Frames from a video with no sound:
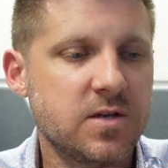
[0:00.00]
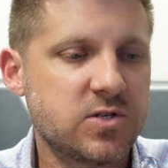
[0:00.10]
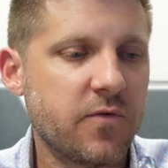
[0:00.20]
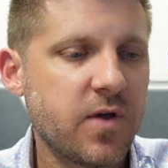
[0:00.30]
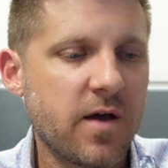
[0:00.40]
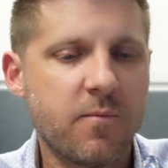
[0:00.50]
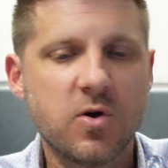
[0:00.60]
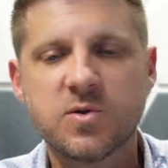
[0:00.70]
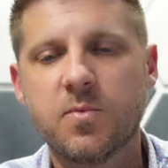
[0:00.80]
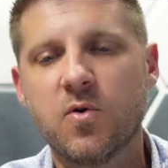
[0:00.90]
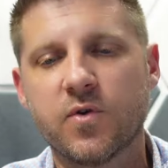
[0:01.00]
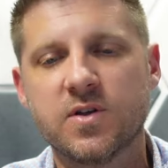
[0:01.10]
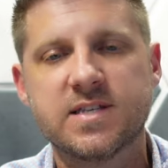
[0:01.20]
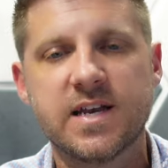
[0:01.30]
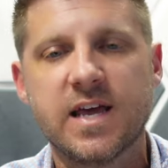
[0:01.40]
So if you have multiple real
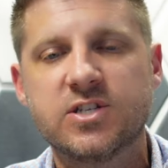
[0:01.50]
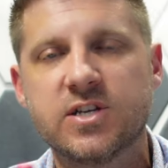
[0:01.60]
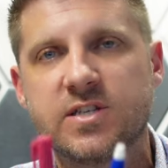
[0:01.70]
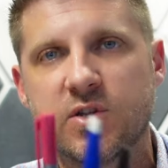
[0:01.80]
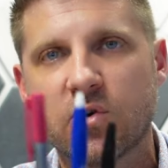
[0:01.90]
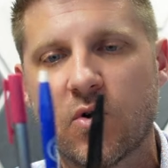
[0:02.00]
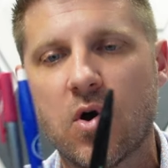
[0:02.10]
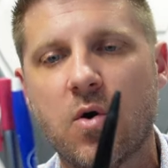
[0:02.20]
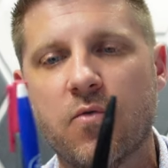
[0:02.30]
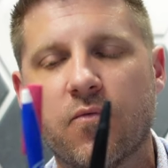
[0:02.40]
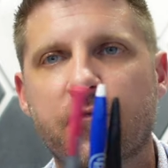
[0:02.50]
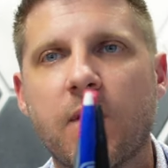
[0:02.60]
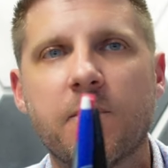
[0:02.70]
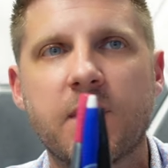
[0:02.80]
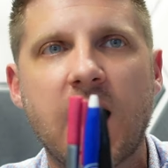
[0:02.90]
estate agents and they're all
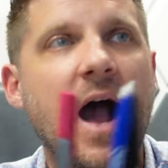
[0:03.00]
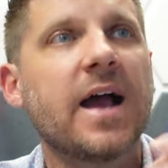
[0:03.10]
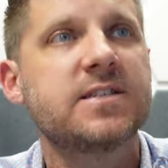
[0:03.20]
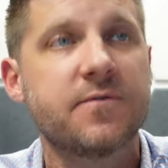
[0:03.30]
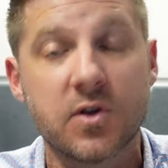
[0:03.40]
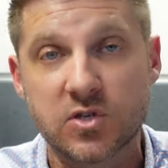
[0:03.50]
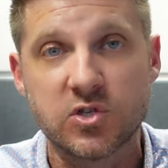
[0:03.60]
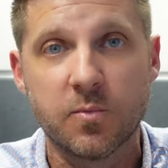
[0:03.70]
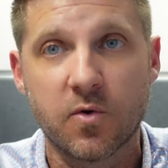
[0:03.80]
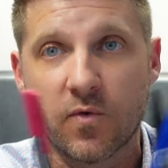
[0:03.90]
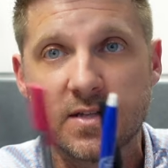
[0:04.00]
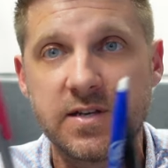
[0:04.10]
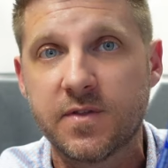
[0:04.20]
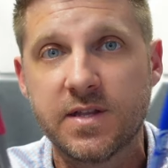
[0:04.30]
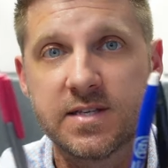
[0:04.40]
from the eyes of the consumer
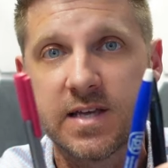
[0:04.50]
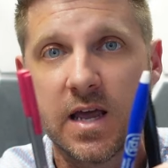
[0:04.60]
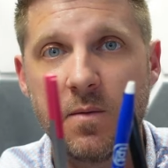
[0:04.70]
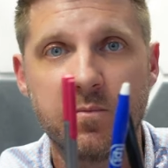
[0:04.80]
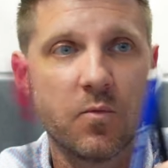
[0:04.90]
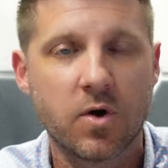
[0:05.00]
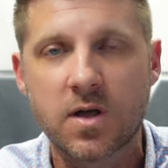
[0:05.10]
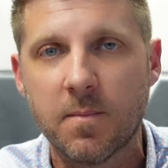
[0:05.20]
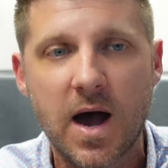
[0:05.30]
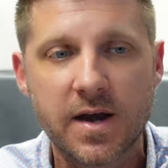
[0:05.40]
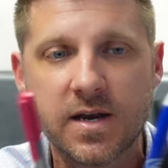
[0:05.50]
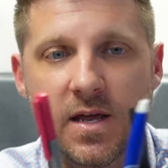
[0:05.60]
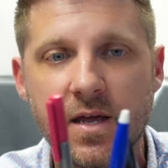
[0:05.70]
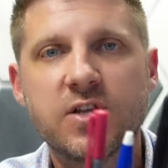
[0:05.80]
relatively the same, we're a commodity,